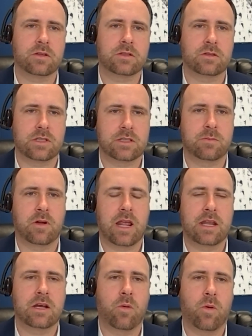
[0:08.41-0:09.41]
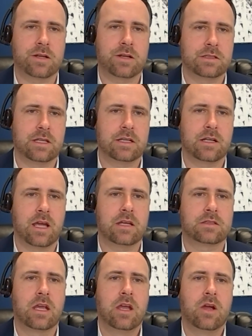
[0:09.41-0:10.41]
So just about any question they could ask.